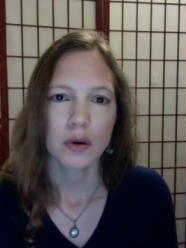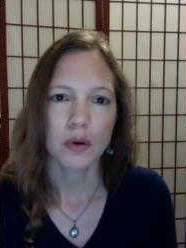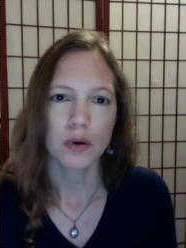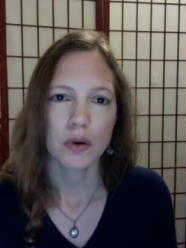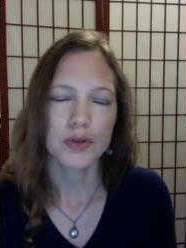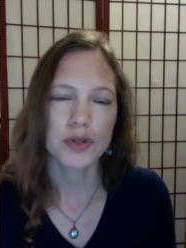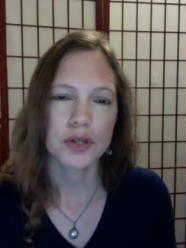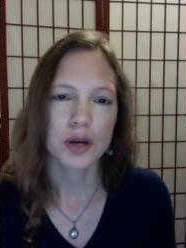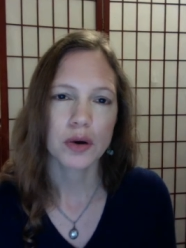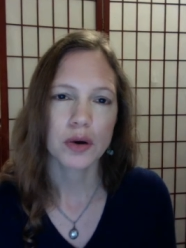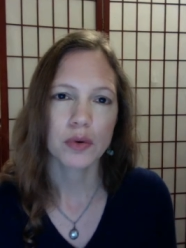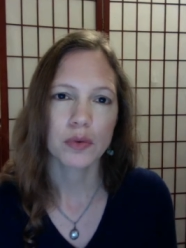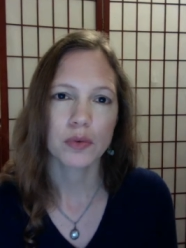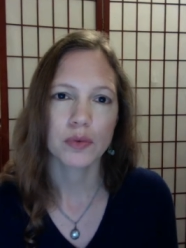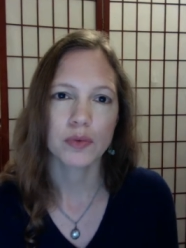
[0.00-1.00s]

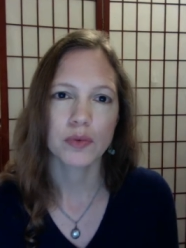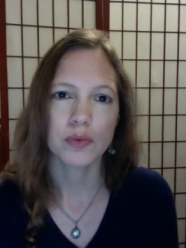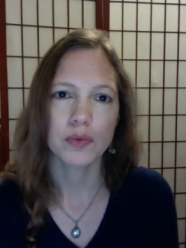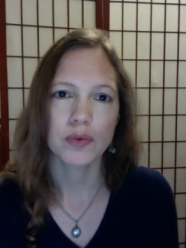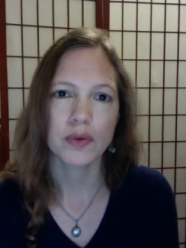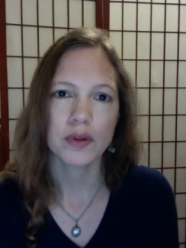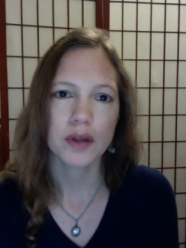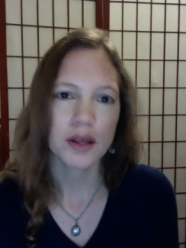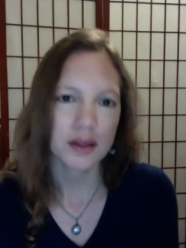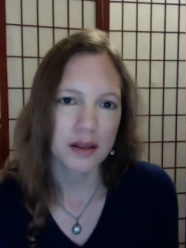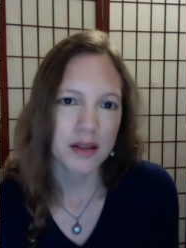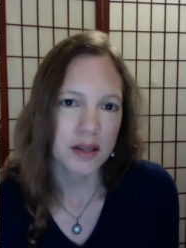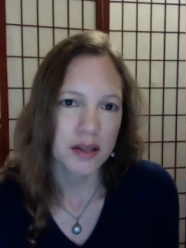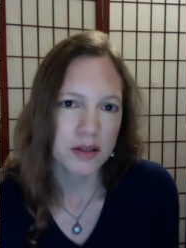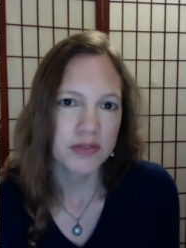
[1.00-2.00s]
So,
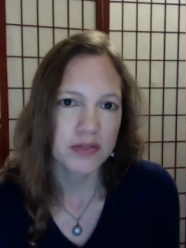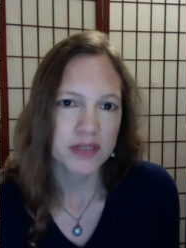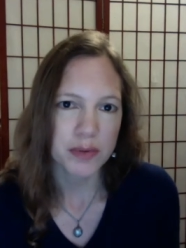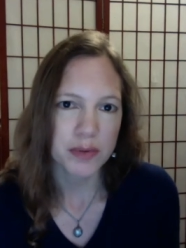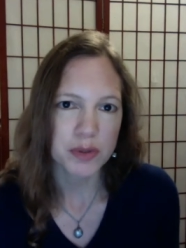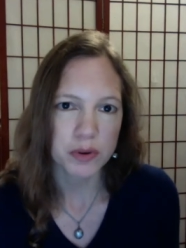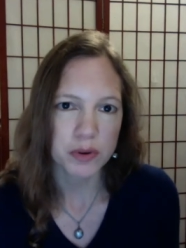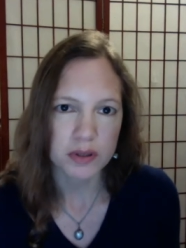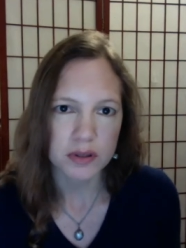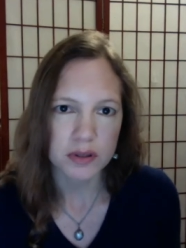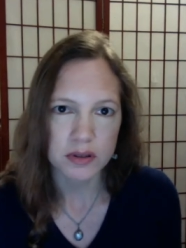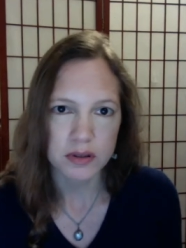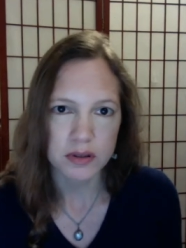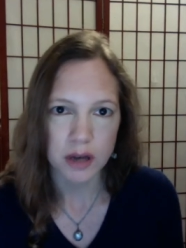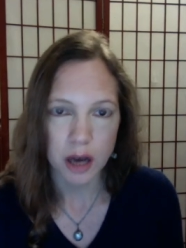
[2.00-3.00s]
and that's oftentimes where
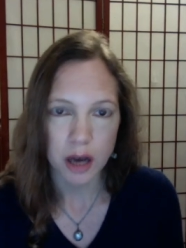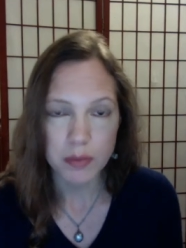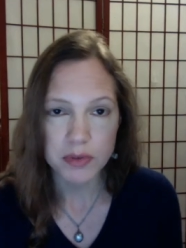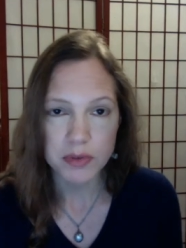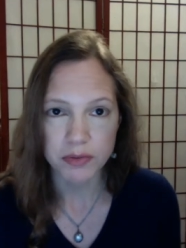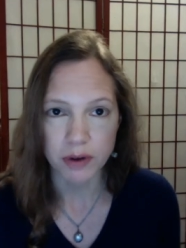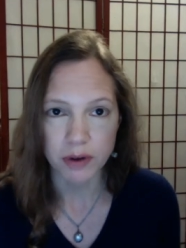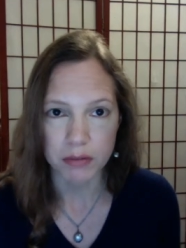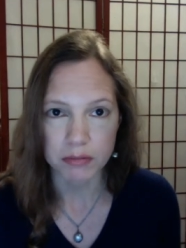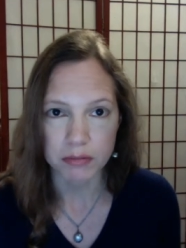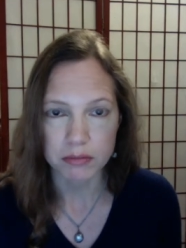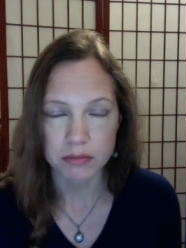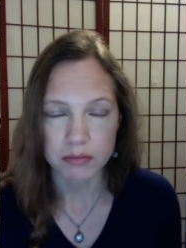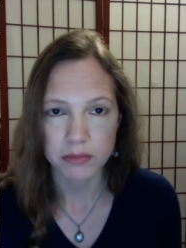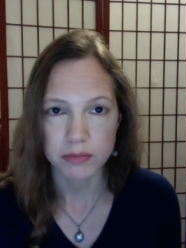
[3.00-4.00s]
this comes from,
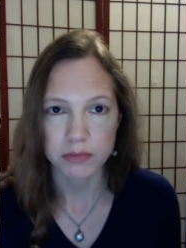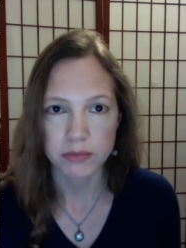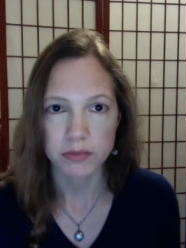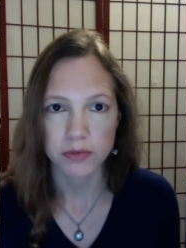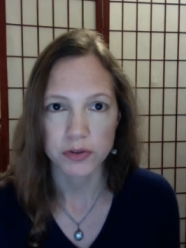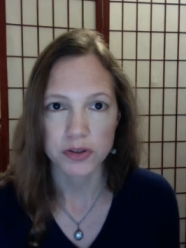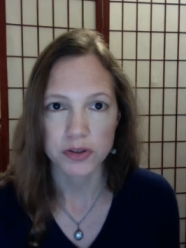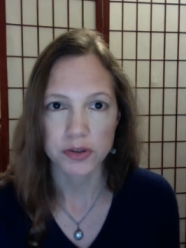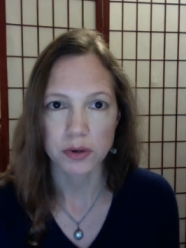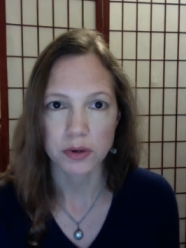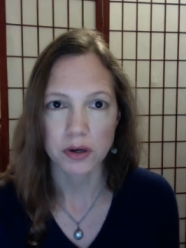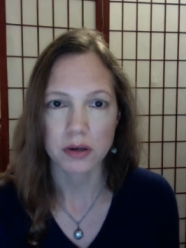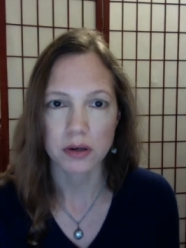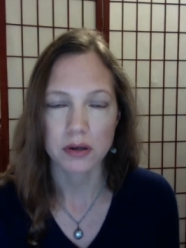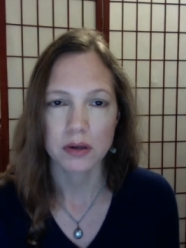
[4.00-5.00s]
for
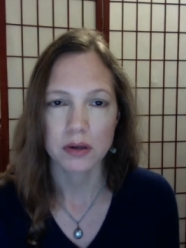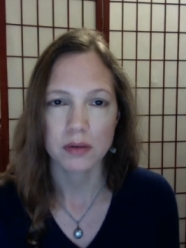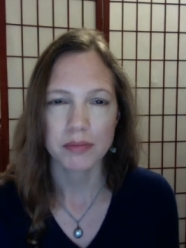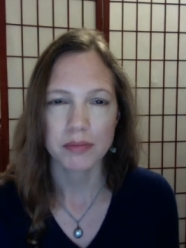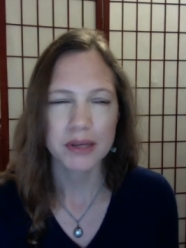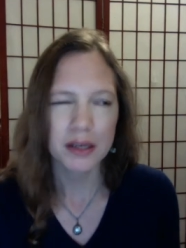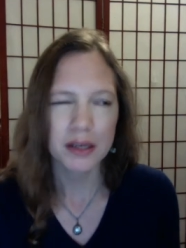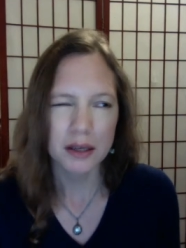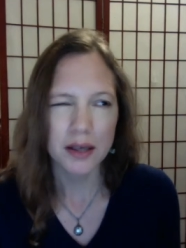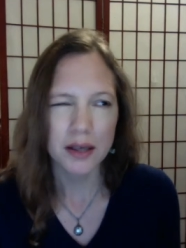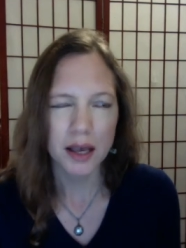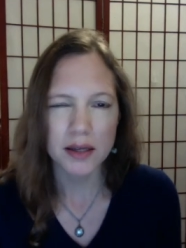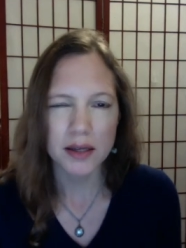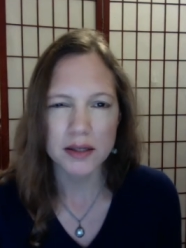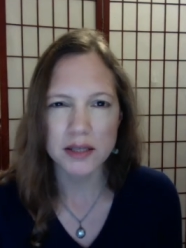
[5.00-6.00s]
sure. But
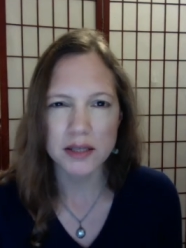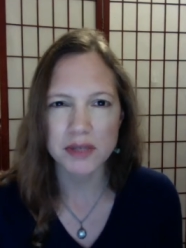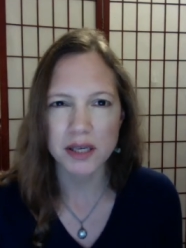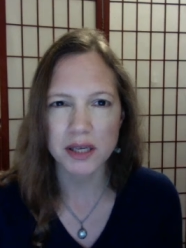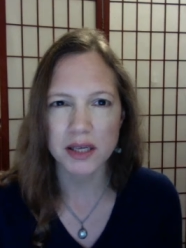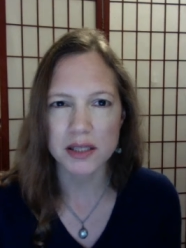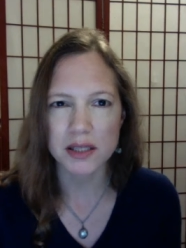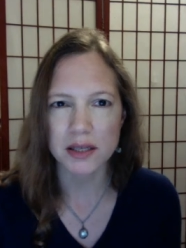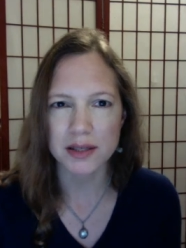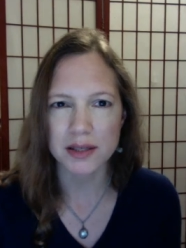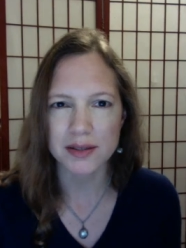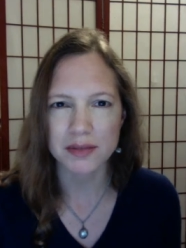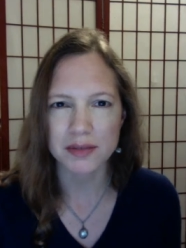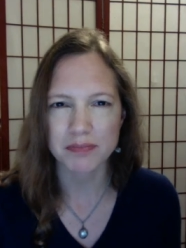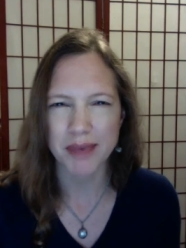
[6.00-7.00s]
again, it seems like
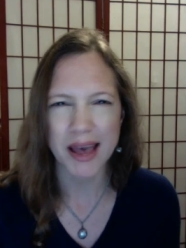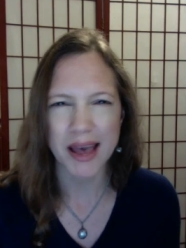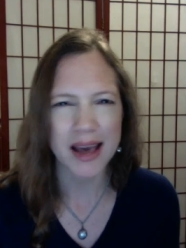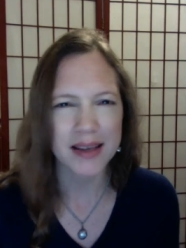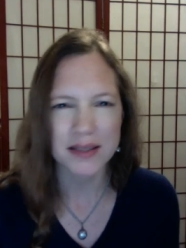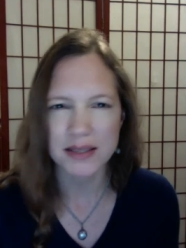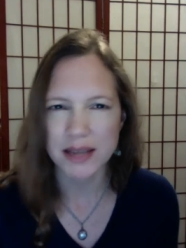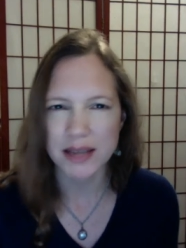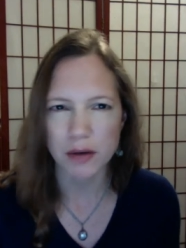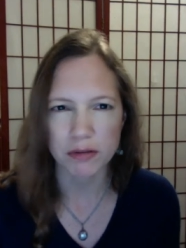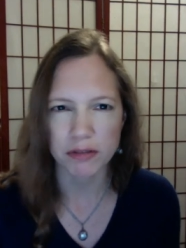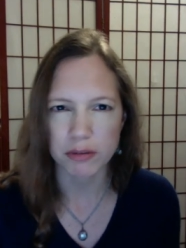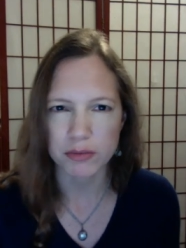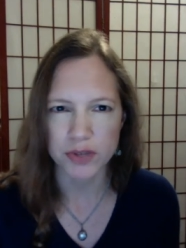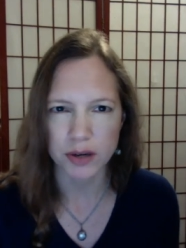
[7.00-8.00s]
it's passed down
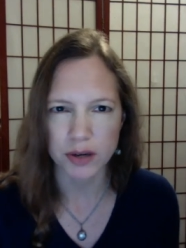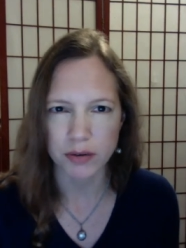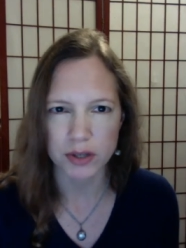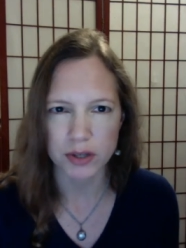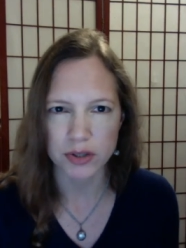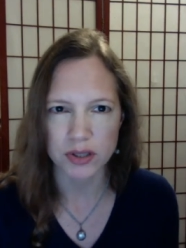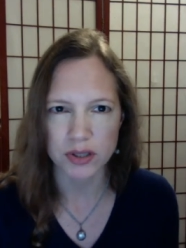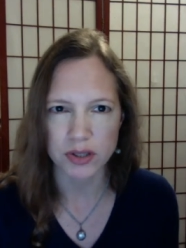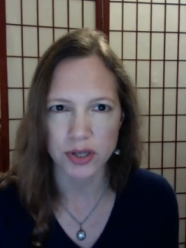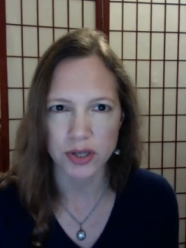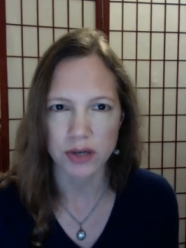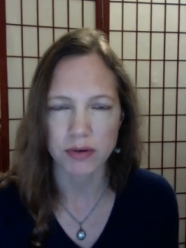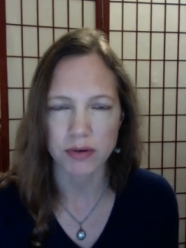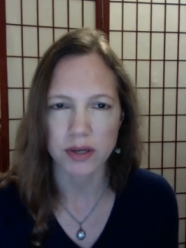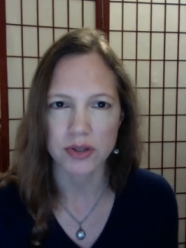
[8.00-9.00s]
from generation to
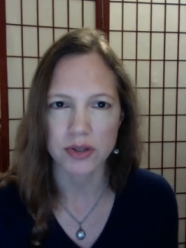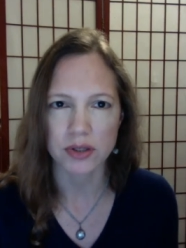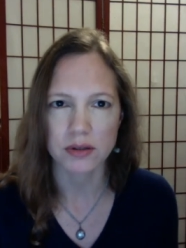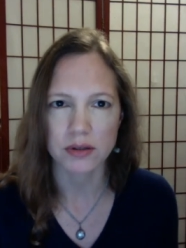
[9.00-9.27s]
generation.